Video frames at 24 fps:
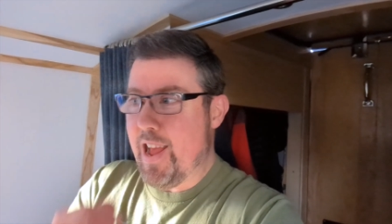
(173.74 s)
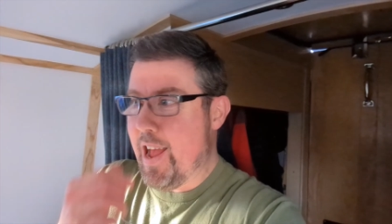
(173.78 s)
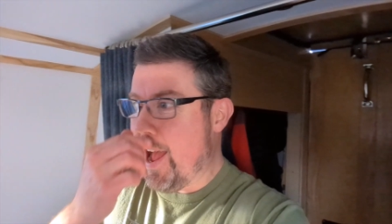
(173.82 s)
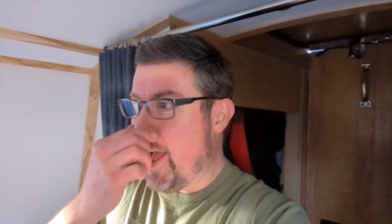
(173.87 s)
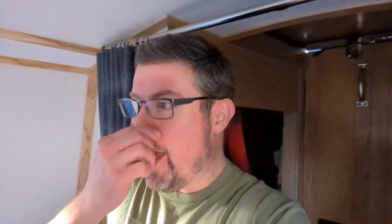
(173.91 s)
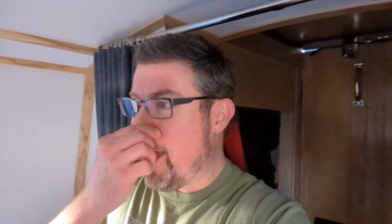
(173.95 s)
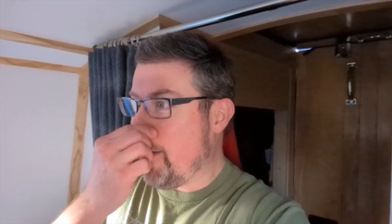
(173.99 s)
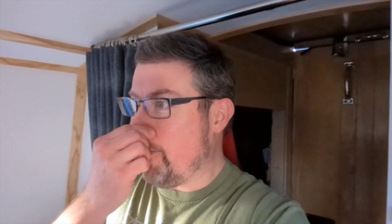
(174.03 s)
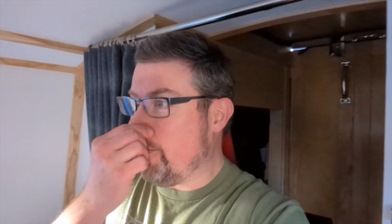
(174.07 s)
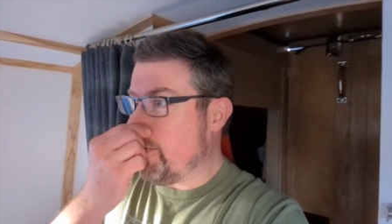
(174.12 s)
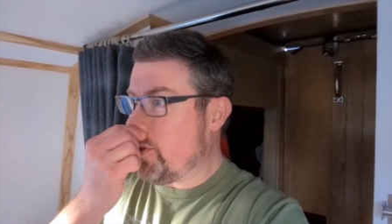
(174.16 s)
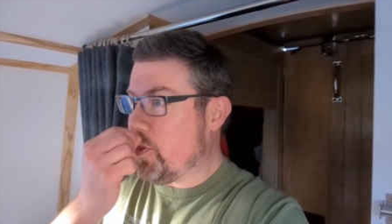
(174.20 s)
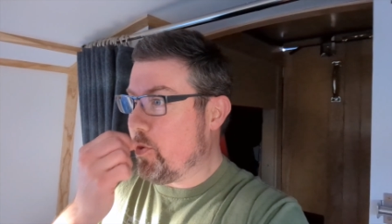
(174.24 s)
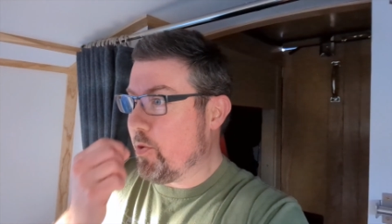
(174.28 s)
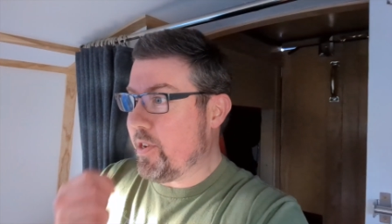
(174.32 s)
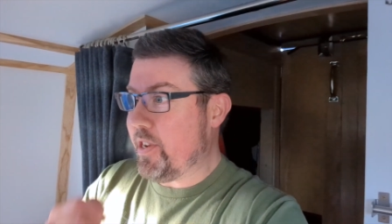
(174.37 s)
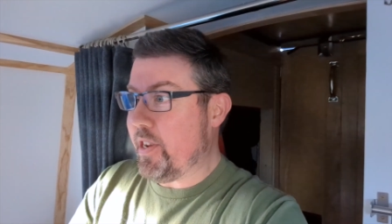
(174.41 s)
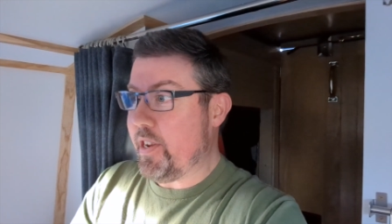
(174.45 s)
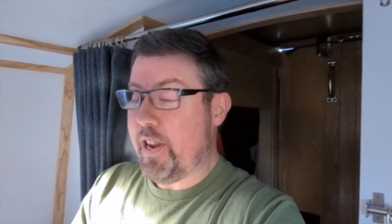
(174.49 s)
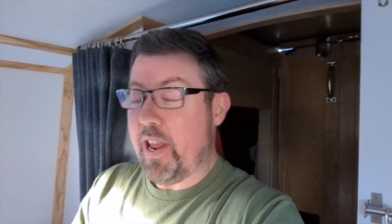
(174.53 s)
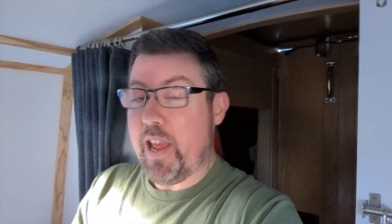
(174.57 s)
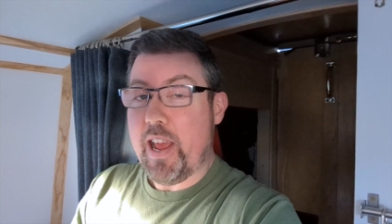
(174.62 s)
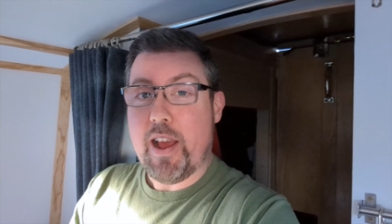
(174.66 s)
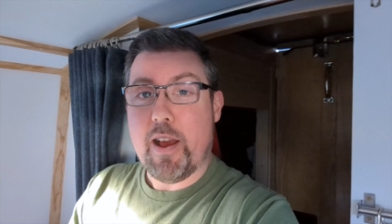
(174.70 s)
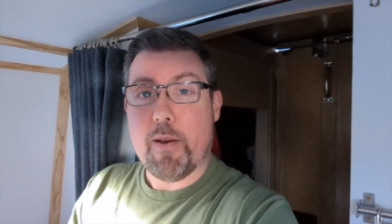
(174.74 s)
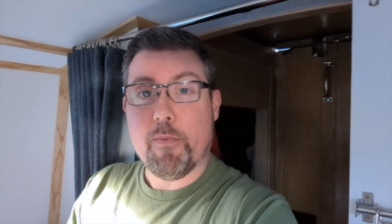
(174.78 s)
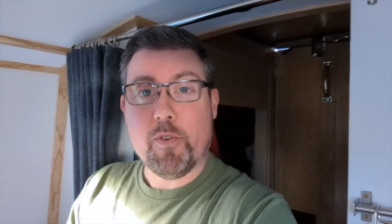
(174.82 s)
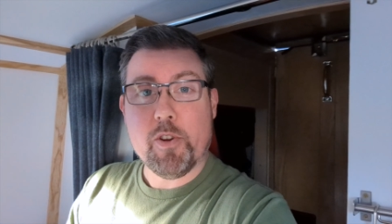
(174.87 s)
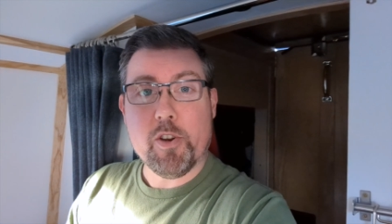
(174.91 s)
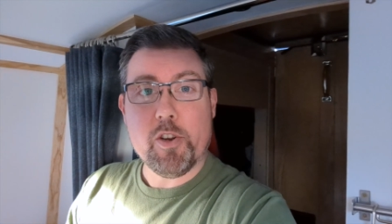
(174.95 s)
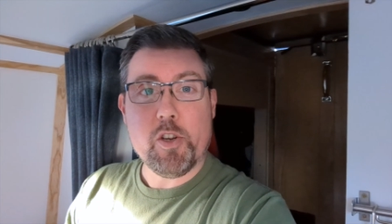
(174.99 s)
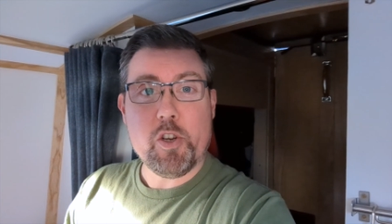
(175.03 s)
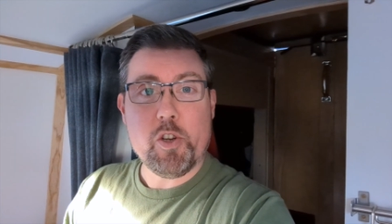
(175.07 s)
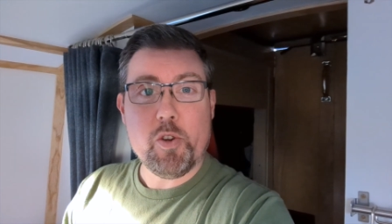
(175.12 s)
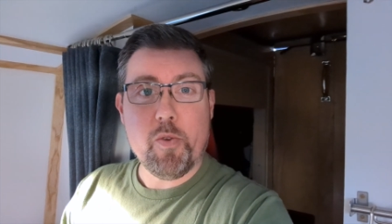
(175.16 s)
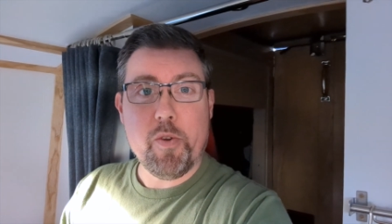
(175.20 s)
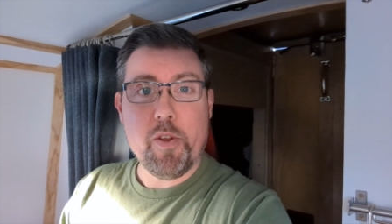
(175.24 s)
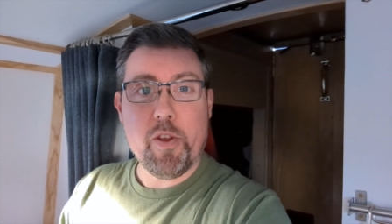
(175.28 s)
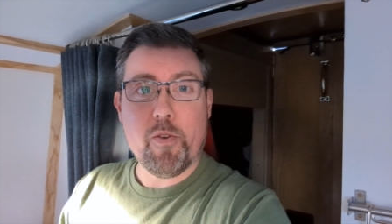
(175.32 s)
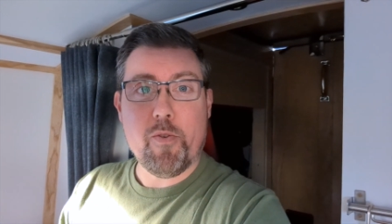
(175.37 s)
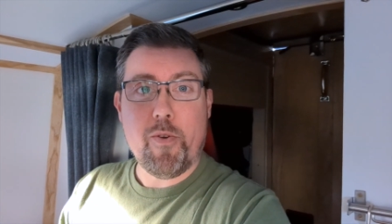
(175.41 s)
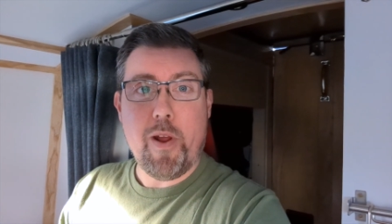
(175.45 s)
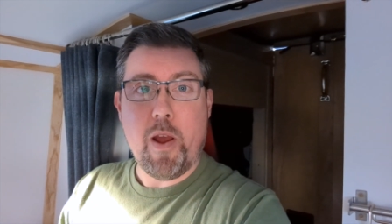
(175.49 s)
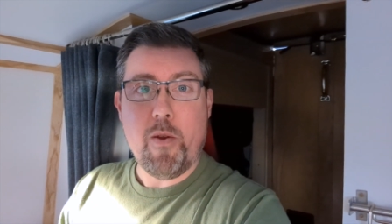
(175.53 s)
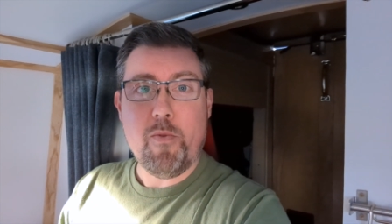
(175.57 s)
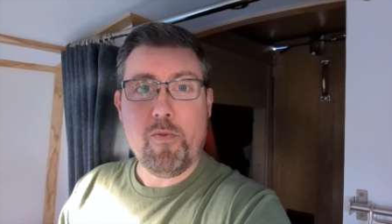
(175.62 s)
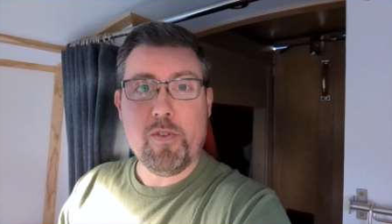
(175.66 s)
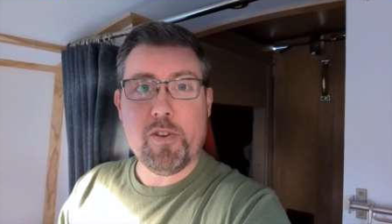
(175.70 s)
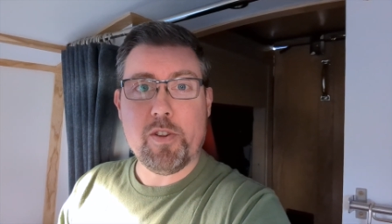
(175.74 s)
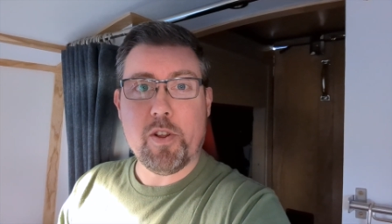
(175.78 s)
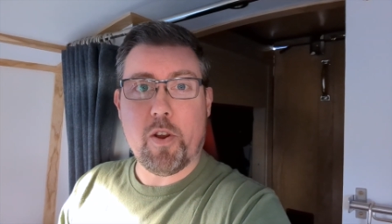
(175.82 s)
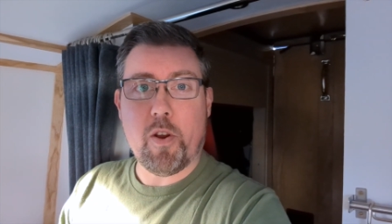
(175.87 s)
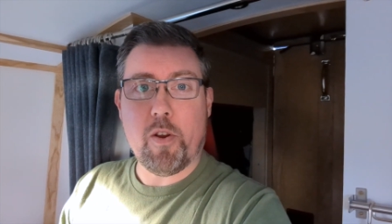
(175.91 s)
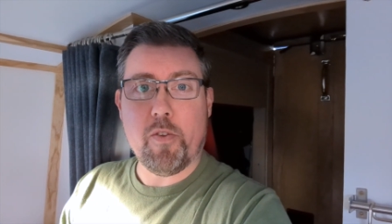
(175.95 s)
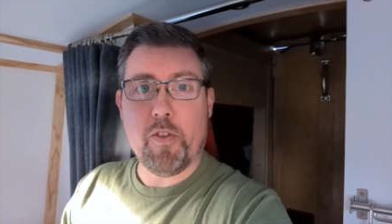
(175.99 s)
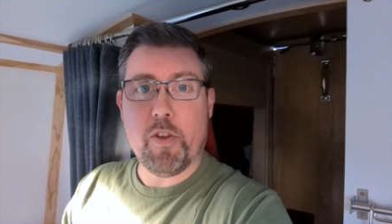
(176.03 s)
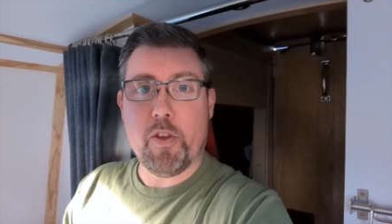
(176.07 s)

Uh, so today I'm going to show you around uh,